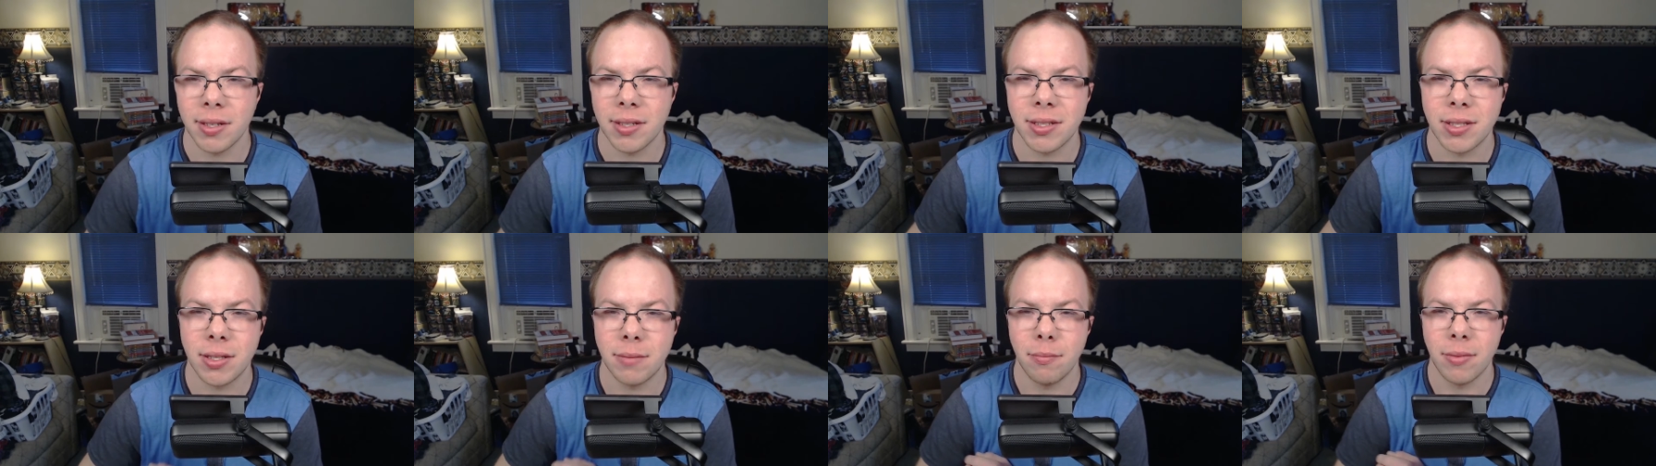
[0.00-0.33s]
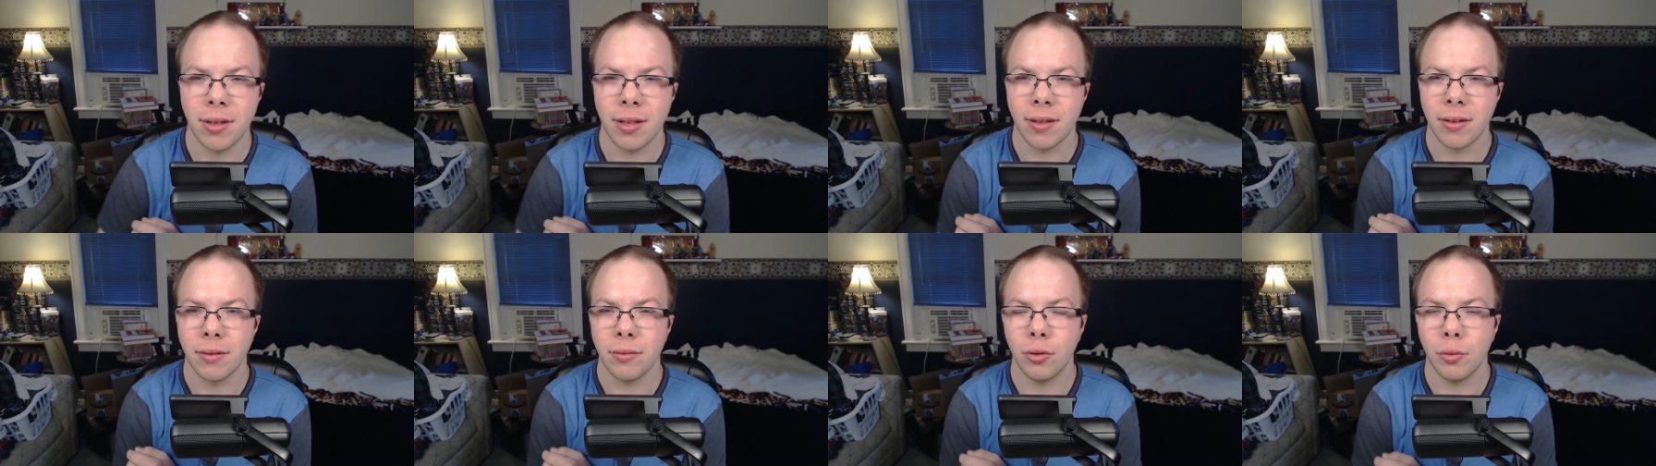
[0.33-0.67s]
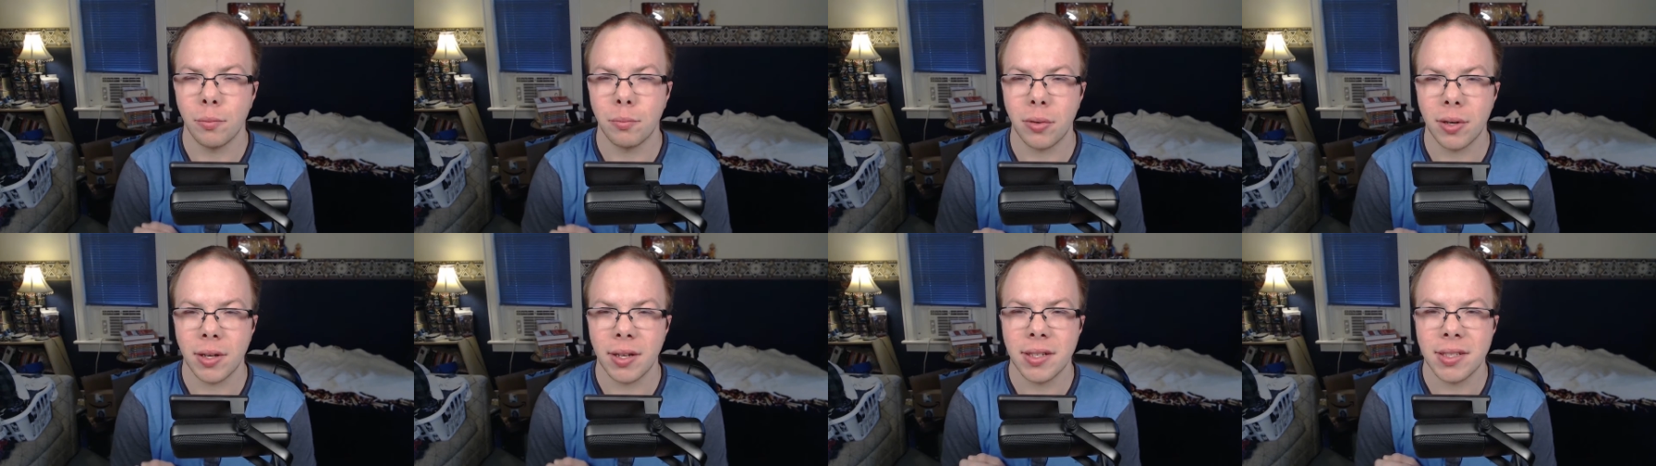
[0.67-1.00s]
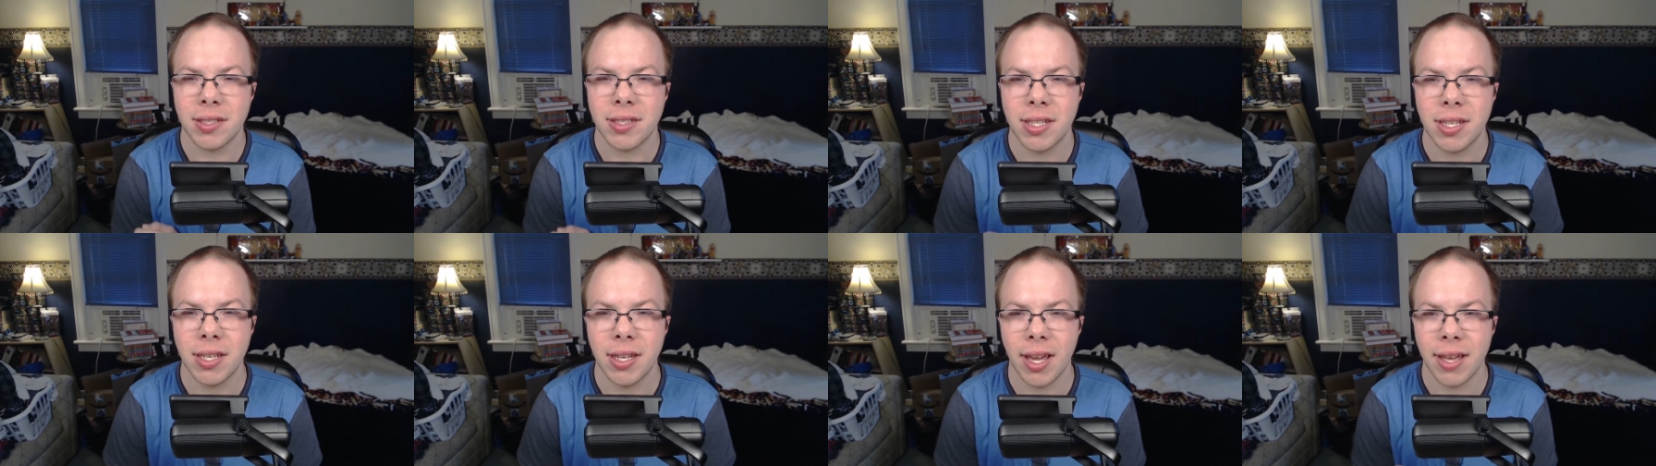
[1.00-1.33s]
us will bring
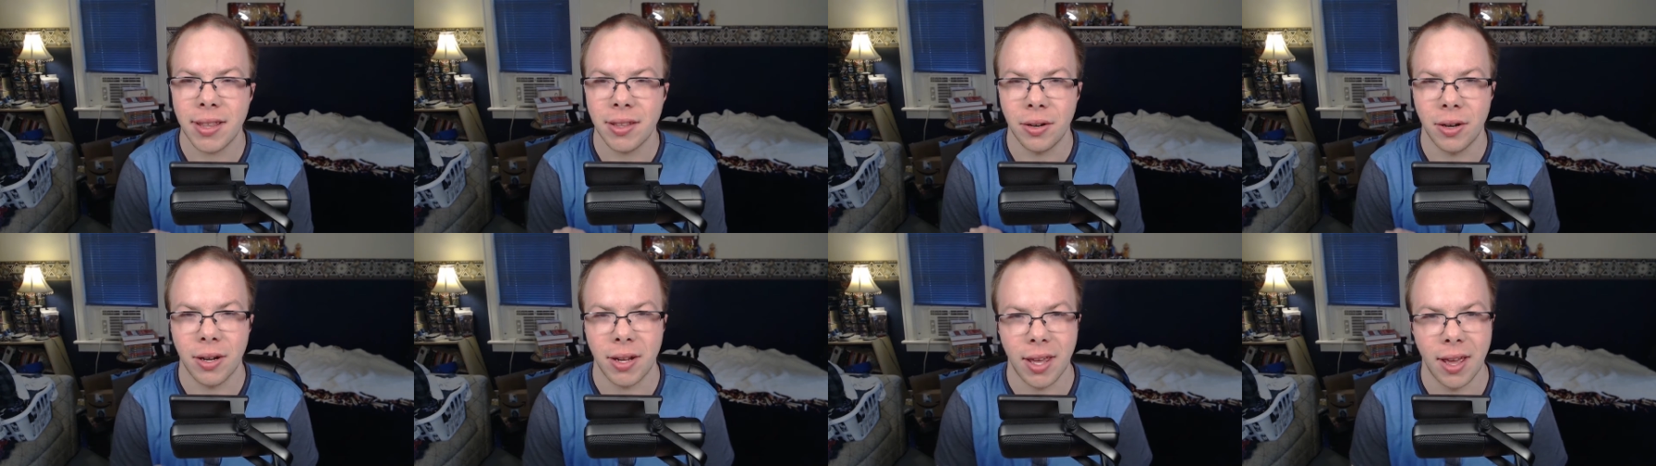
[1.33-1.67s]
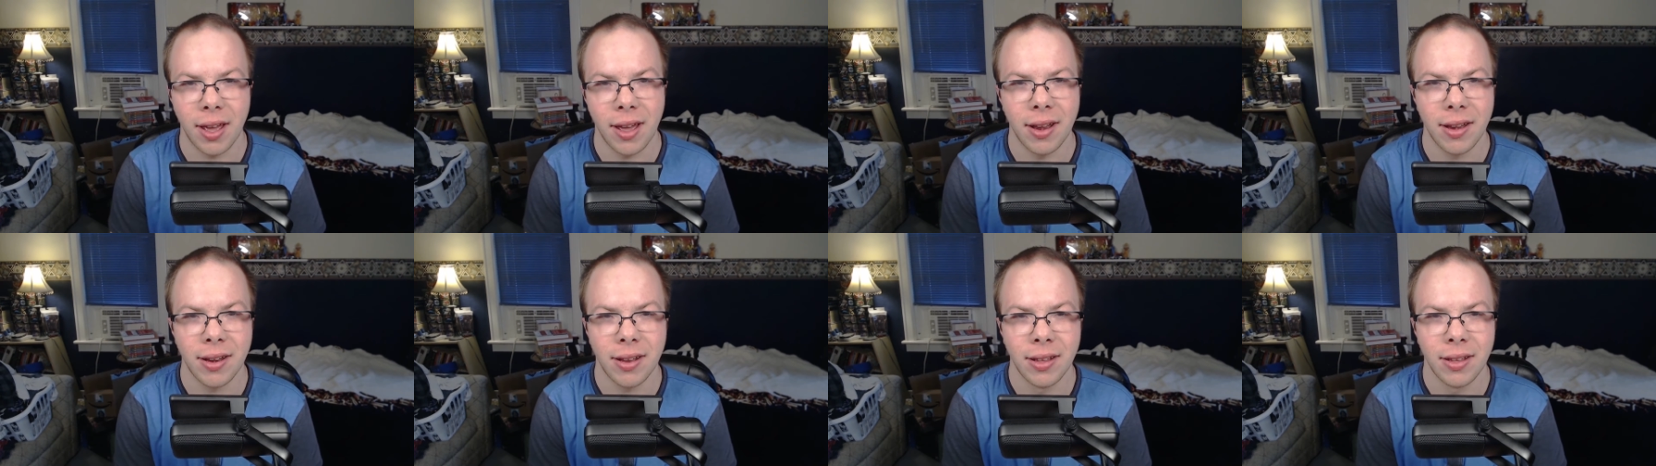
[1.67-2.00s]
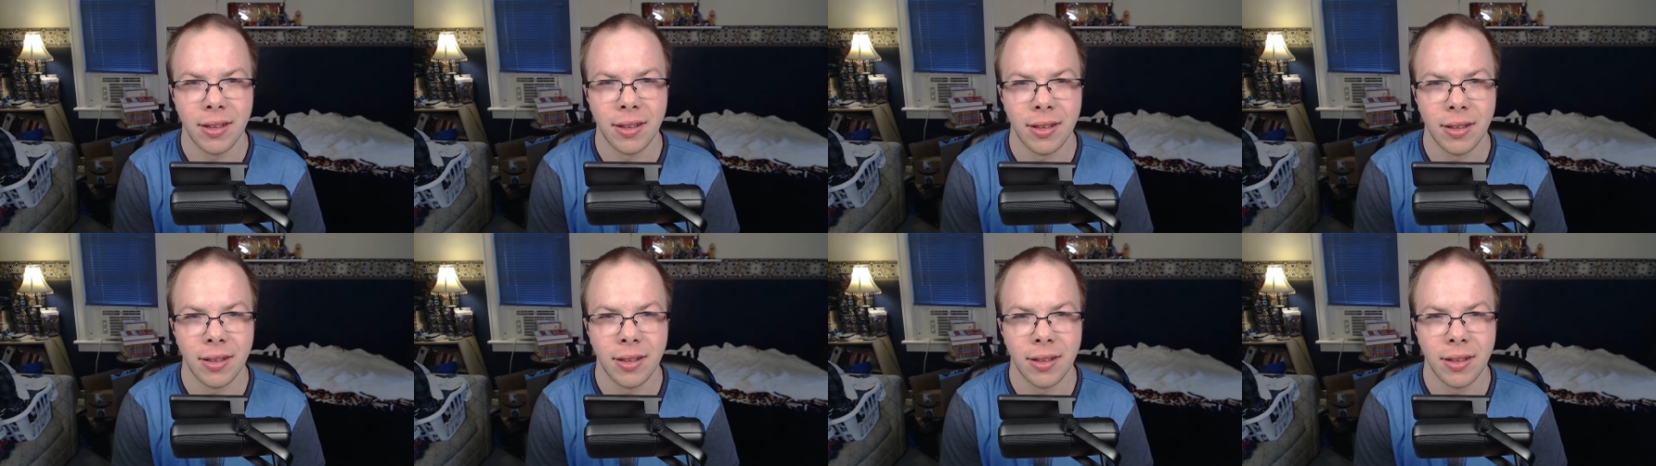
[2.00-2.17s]
us together again.